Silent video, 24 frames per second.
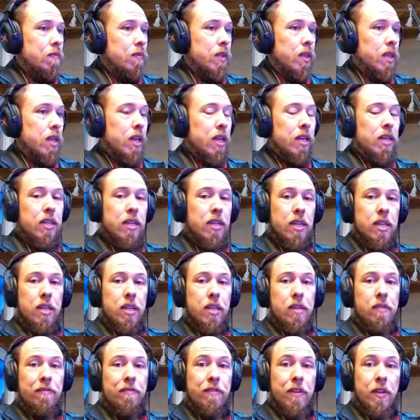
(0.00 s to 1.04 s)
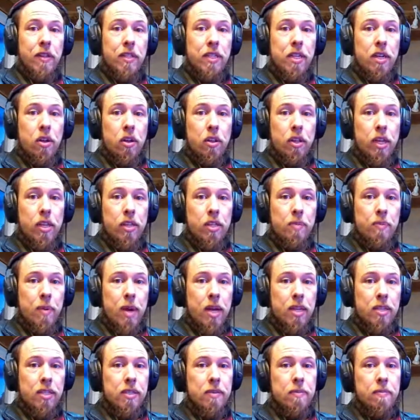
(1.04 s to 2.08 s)
it fills in all the other
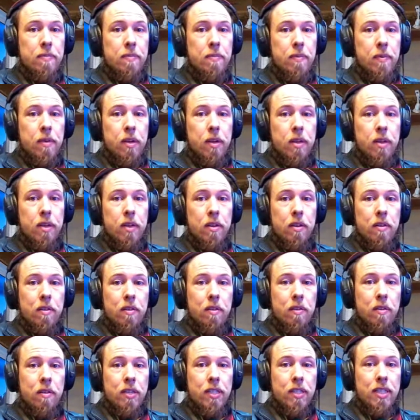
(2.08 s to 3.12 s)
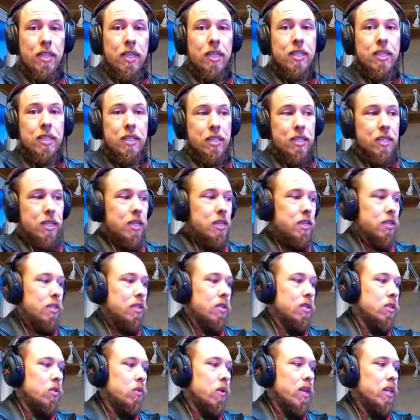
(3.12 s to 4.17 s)
spots. 6 C's.
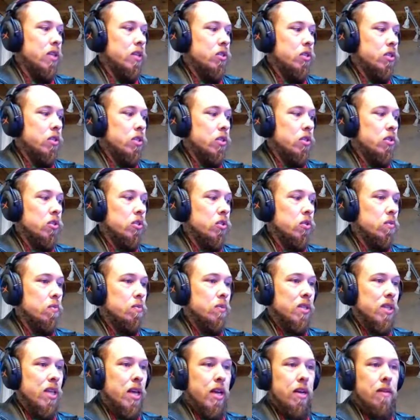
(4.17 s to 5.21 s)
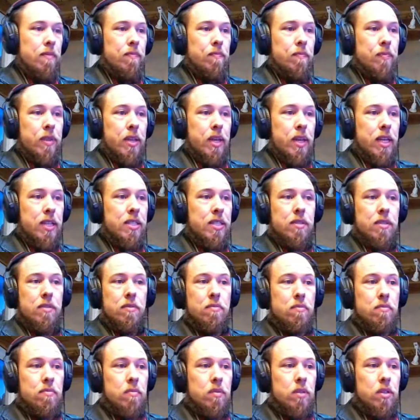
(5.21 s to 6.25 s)
So it just assumes that it
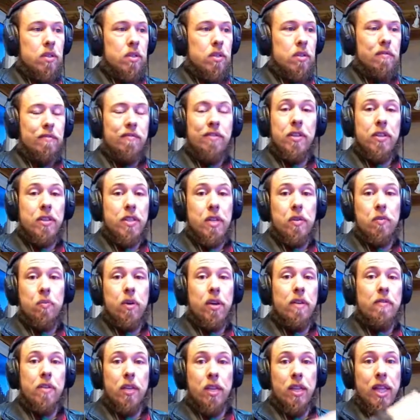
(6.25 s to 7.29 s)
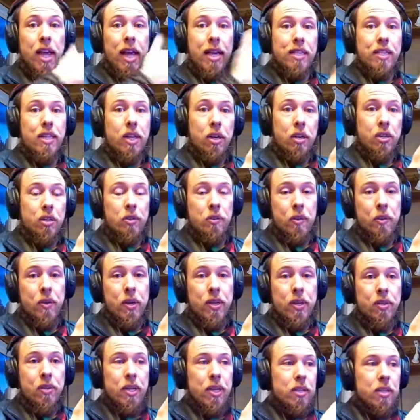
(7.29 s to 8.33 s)
fills in whatever the last character you
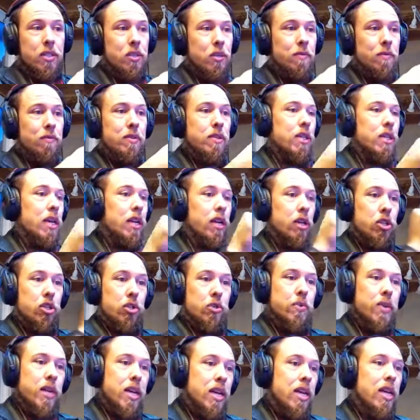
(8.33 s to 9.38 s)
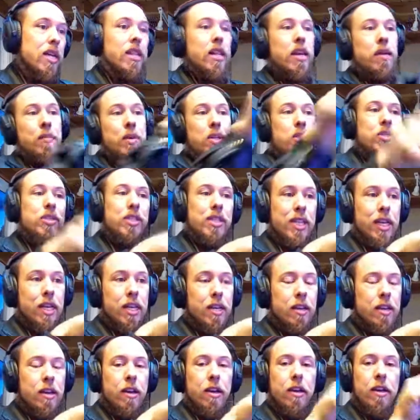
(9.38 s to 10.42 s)
entered is. So if it was like a tree and then a bunch of
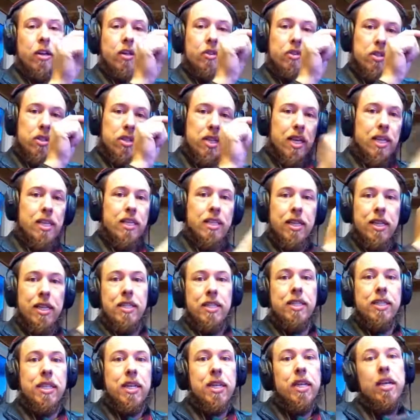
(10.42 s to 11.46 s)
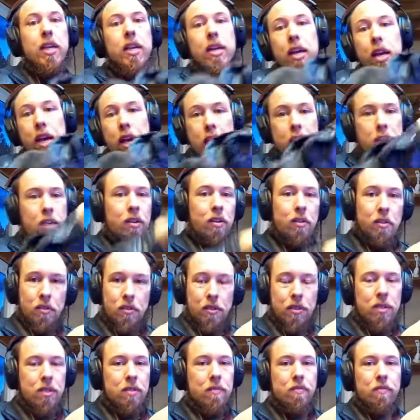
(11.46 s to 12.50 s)
city, you just say TC and it'll
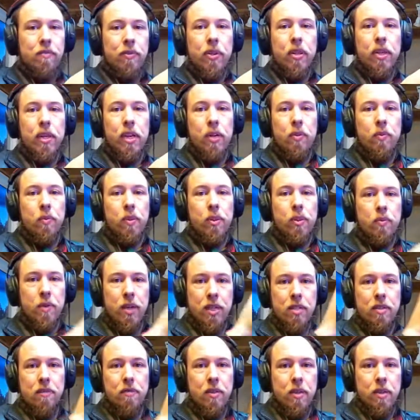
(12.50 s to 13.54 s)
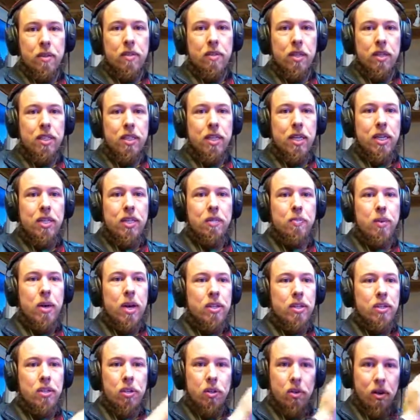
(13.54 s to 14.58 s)
fill it in with the rest of the city
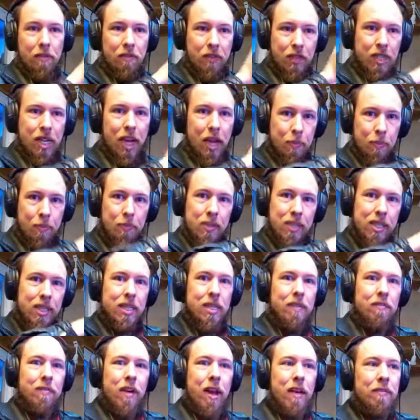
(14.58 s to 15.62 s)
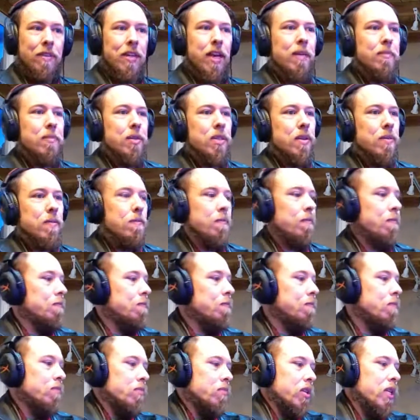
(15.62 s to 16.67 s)
spots. So you don't have to type C 5 times.
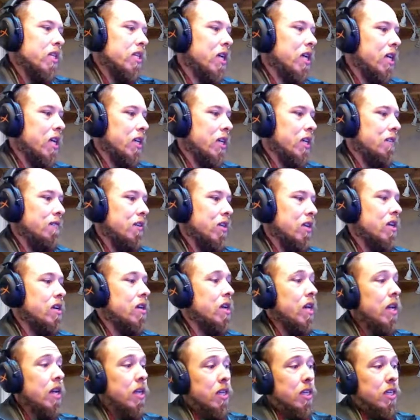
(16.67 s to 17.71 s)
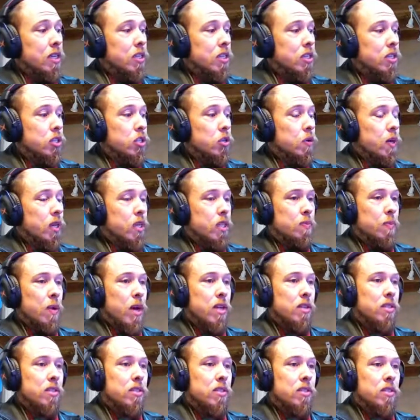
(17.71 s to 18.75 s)
So that's kind of convenient. It doesn't show any
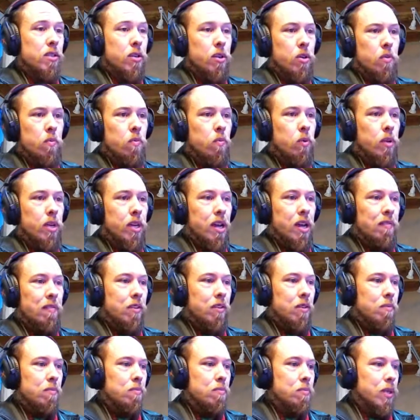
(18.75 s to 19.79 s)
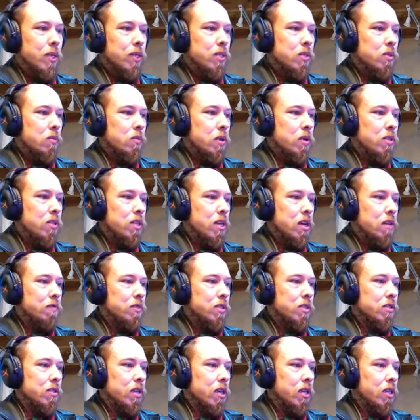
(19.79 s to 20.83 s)
spots, so we're gonna have to place this one
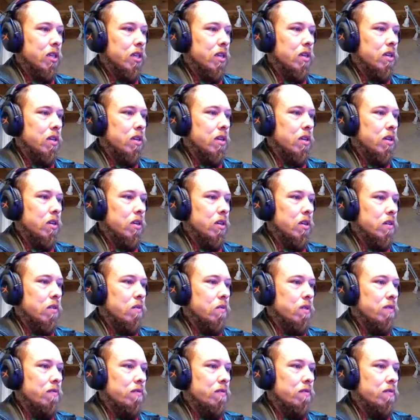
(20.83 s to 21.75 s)
ourselves. Luckily, we've